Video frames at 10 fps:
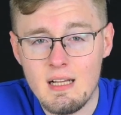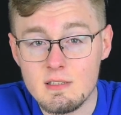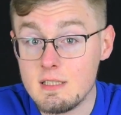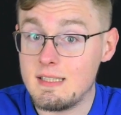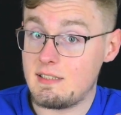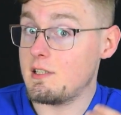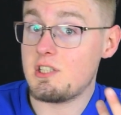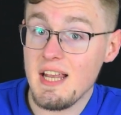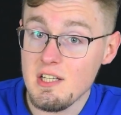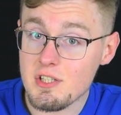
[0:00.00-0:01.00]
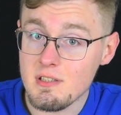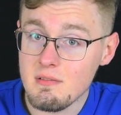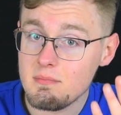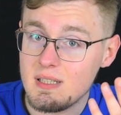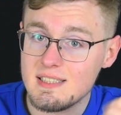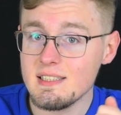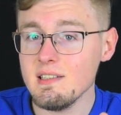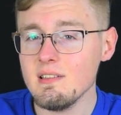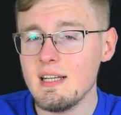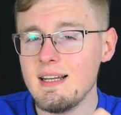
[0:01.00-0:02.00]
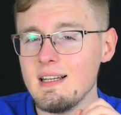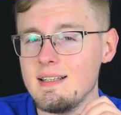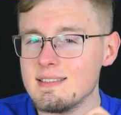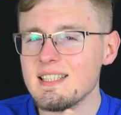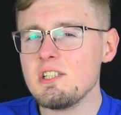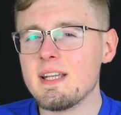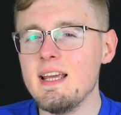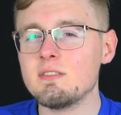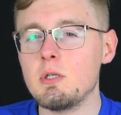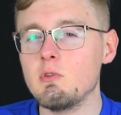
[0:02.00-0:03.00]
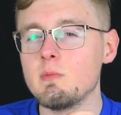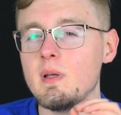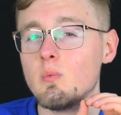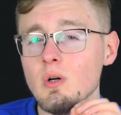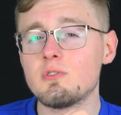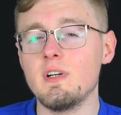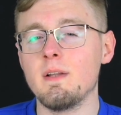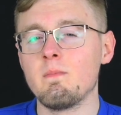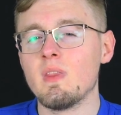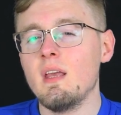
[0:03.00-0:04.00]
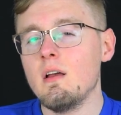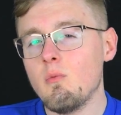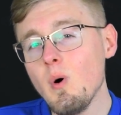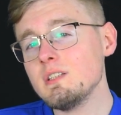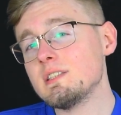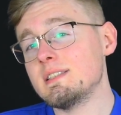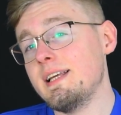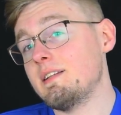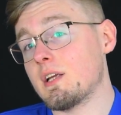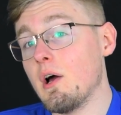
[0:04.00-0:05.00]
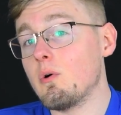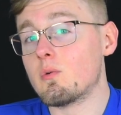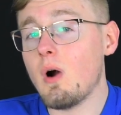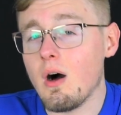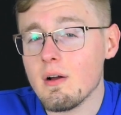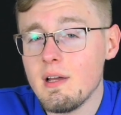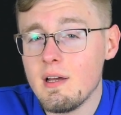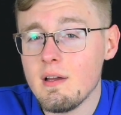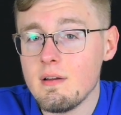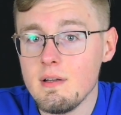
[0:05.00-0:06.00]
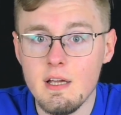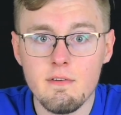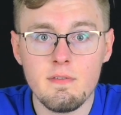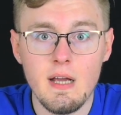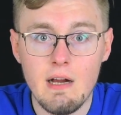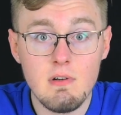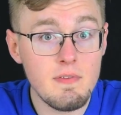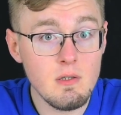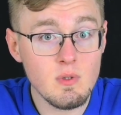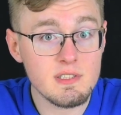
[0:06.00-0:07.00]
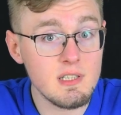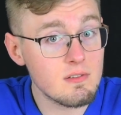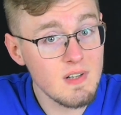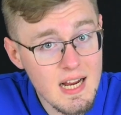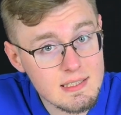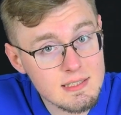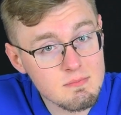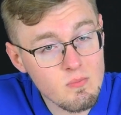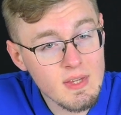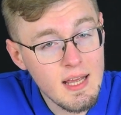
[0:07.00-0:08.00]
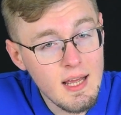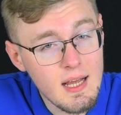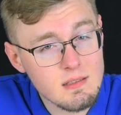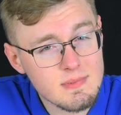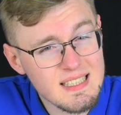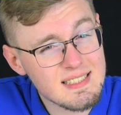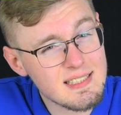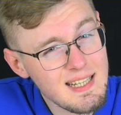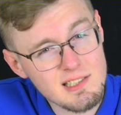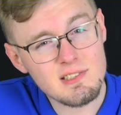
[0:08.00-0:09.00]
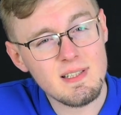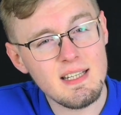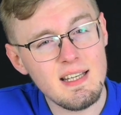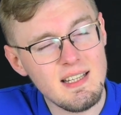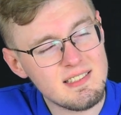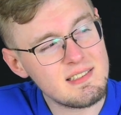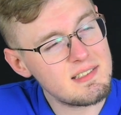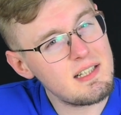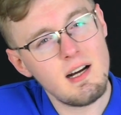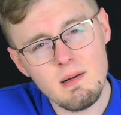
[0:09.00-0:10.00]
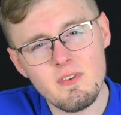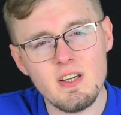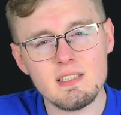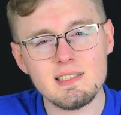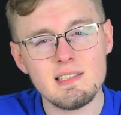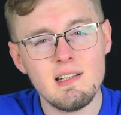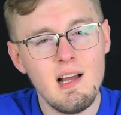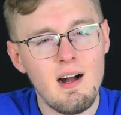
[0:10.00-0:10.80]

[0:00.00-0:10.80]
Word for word: And this is changing, but still, in such case you will be wondering, what did go wrong if everything was done right? And this actually isn't that obvious.